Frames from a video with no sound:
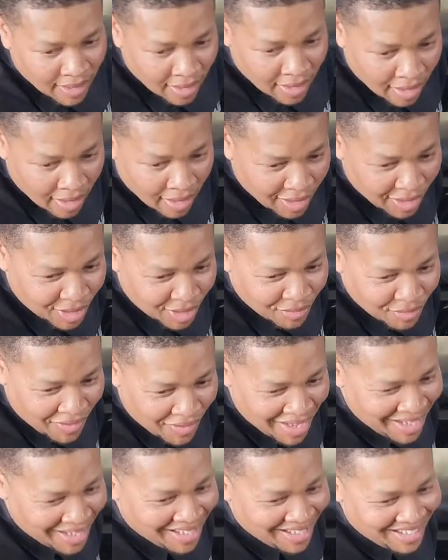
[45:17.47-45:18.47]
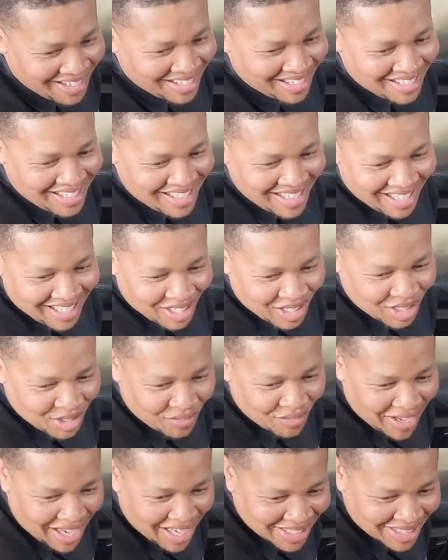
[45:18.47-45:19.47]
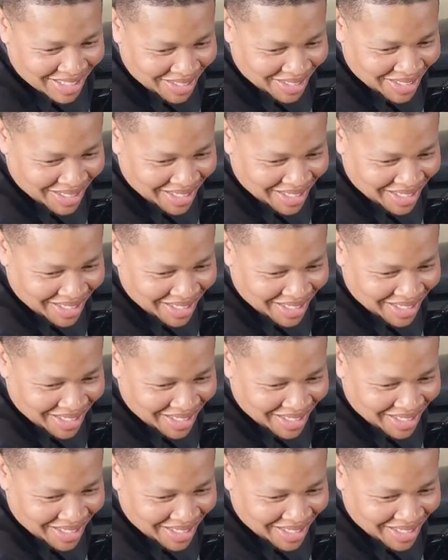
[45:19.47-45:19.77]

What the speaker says: Looks looks faster.